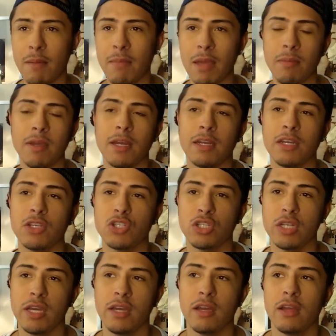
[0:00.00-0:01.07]
I maybe
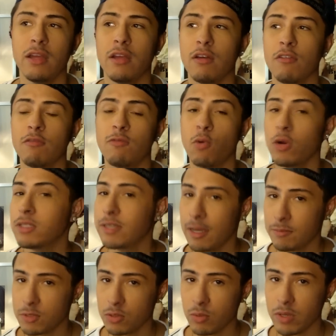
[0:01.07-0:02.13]
condition it four
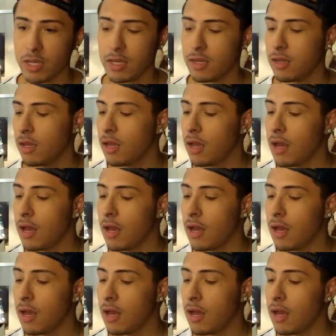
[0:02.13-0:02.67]
times a week.